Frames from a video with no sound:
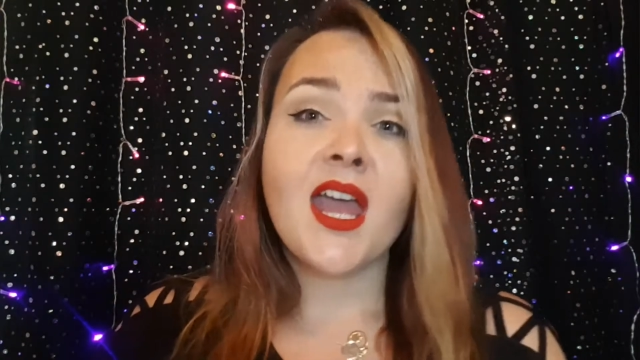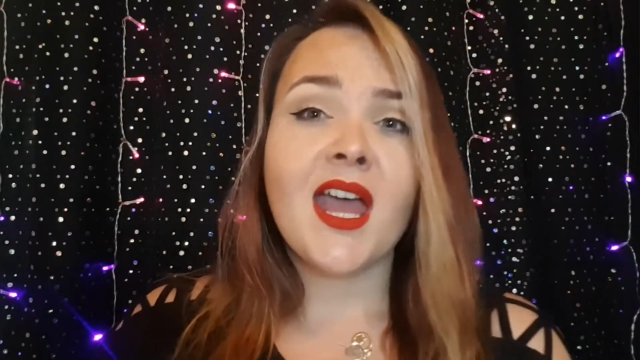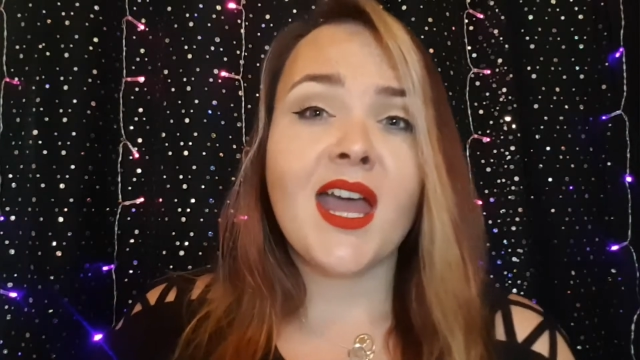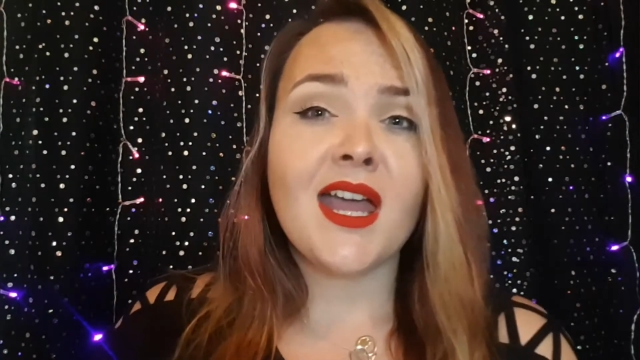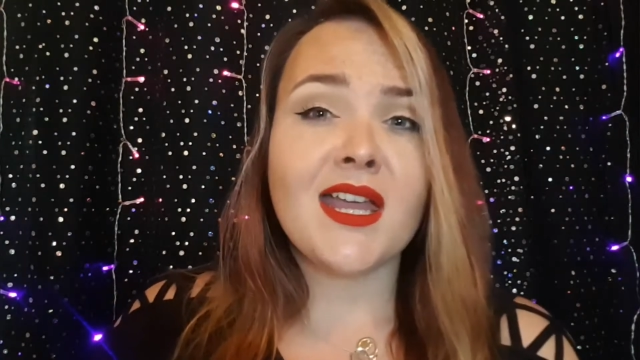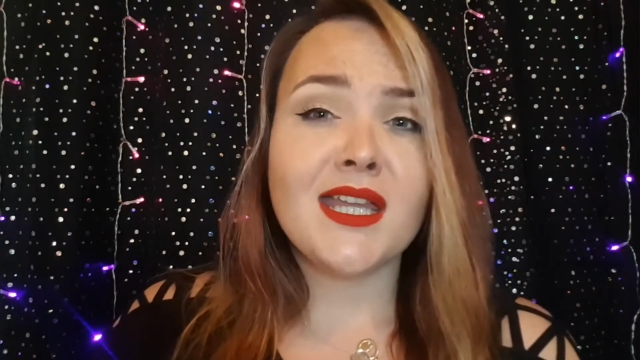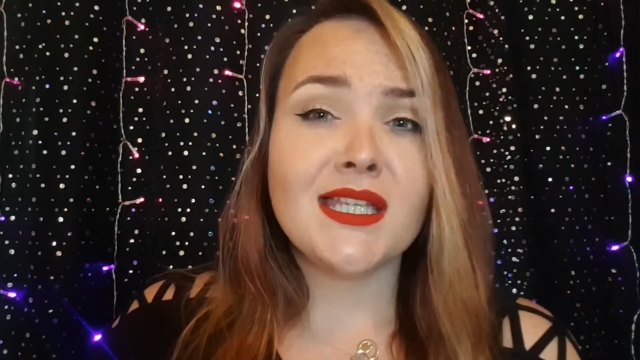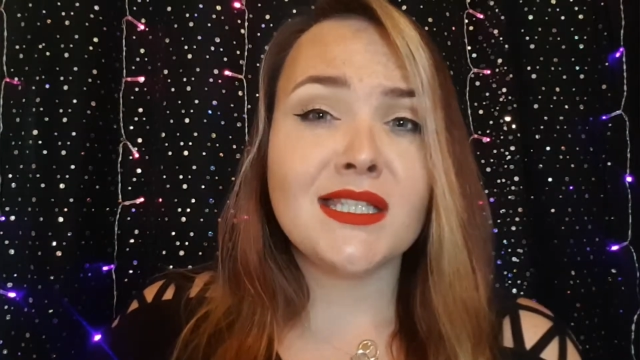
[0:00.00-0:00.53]

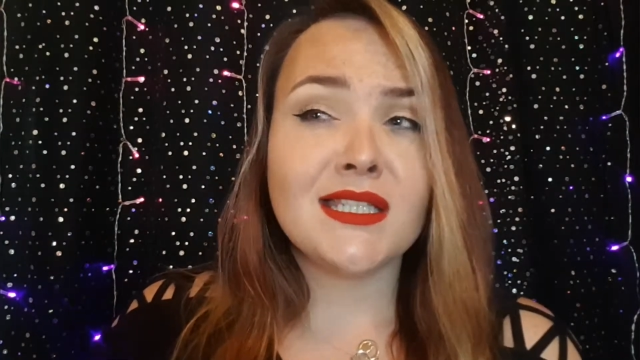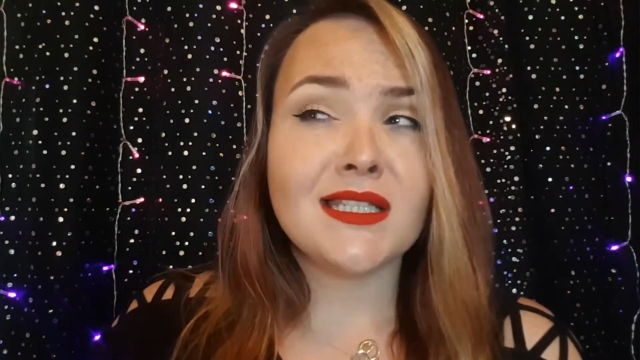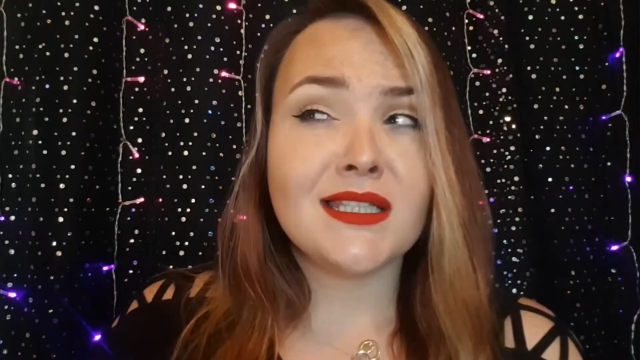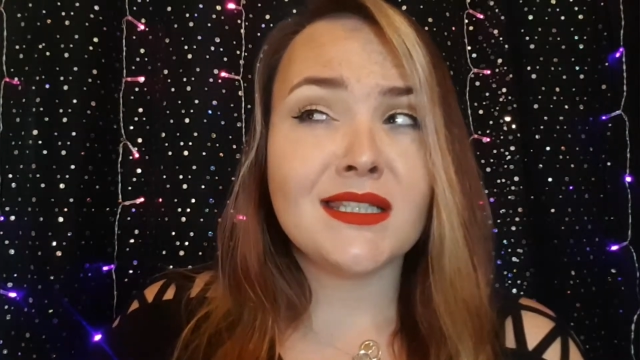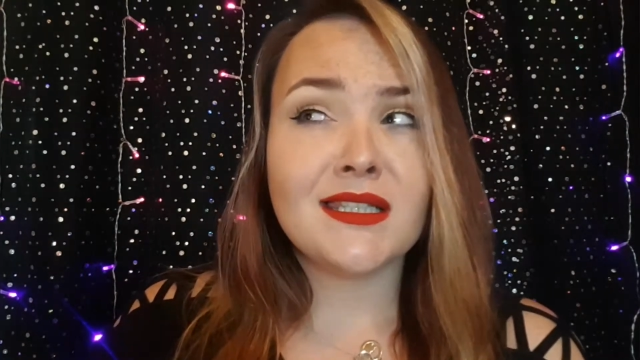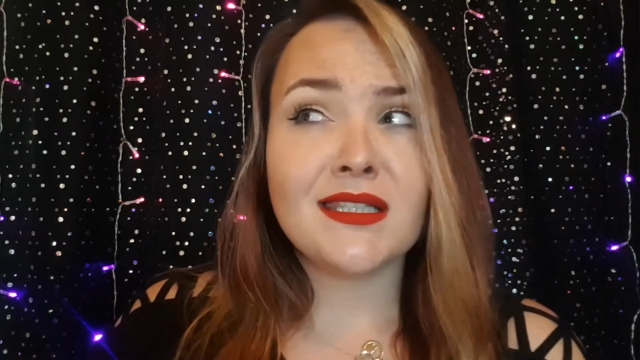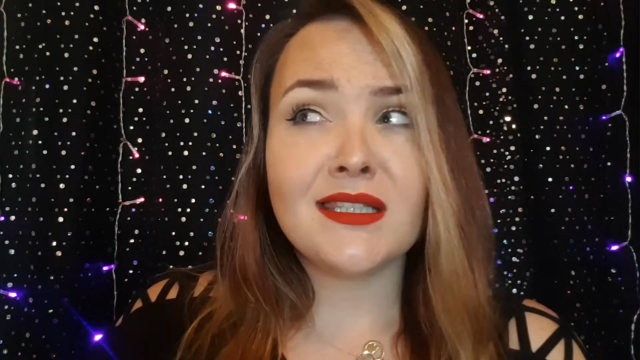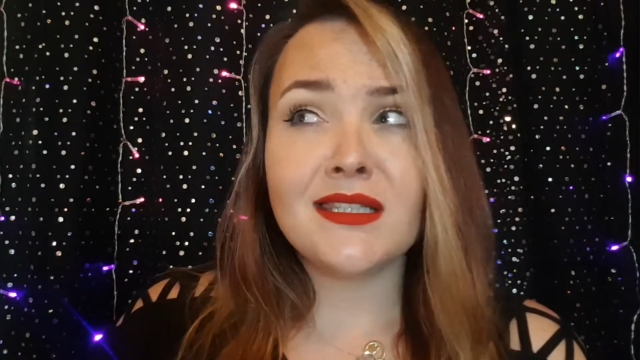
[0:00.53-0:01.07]
and
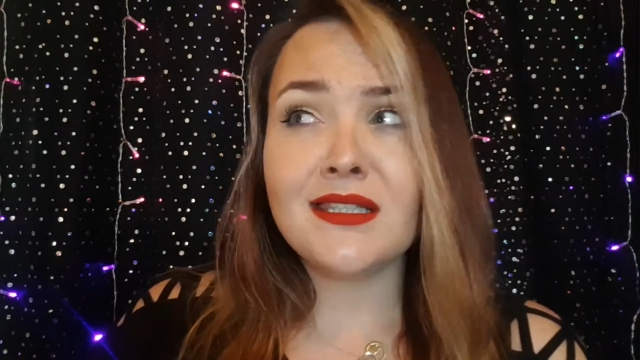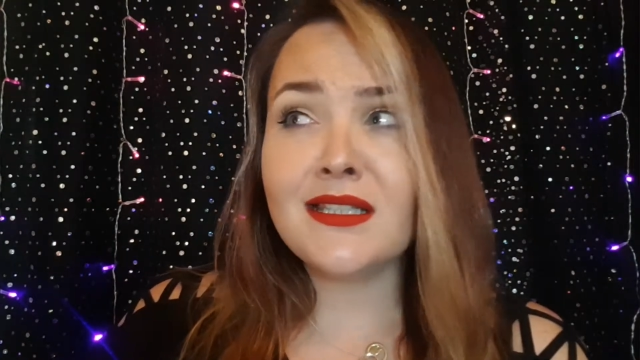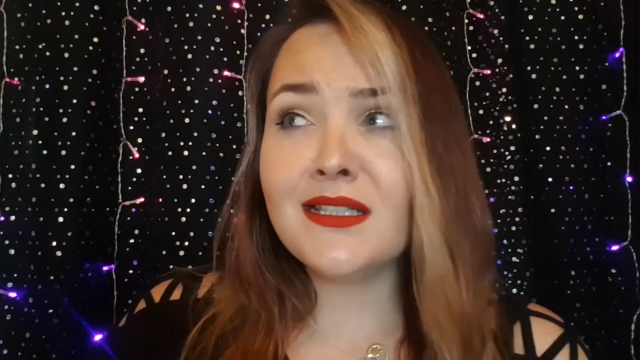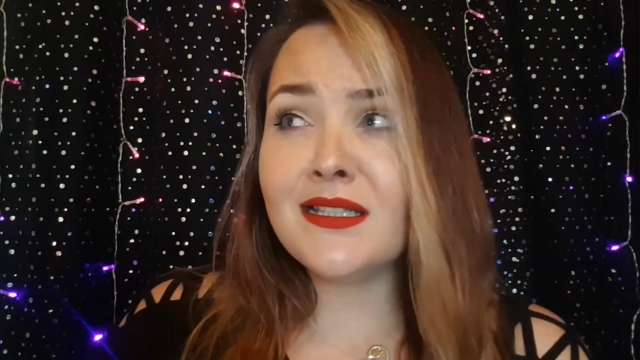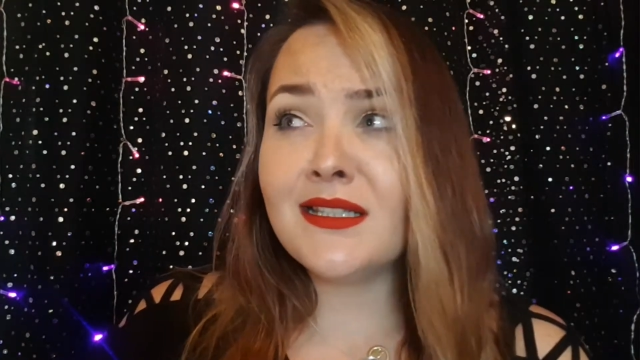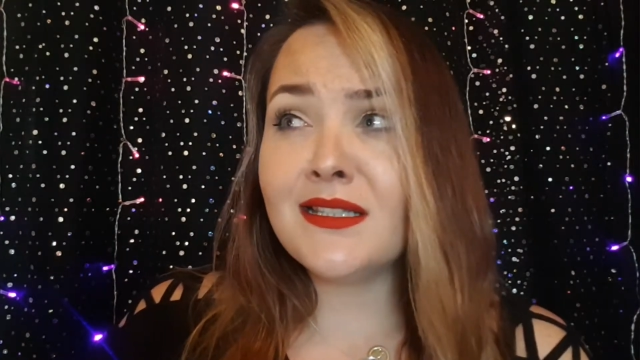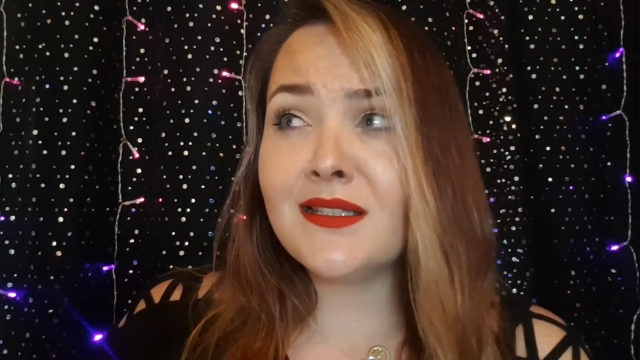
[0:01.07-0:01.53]
this